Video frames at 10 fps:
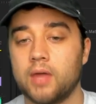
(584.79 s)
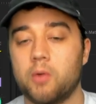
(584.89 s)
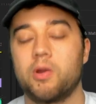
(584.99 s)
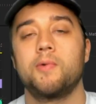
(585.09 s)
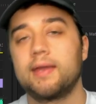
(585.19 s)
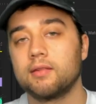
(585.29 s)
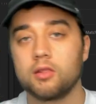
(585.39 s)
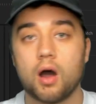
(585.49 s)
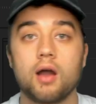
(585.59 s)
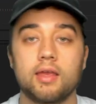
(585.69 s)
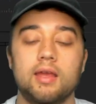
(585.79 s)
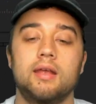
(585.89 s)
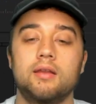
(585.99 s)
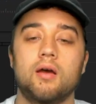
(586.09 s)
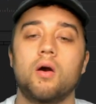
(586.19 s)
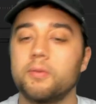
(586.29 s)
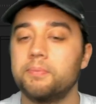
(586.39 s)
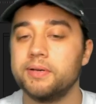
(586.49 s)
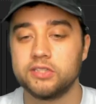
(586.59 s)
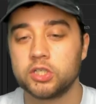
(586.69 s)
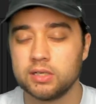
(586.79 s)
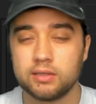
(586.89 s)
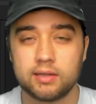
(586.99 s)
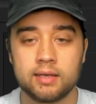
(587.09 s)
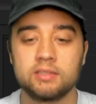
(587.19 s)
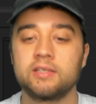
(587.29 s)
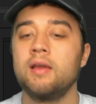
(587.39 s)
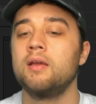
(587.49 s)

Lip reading: That way we can lock in all the position things.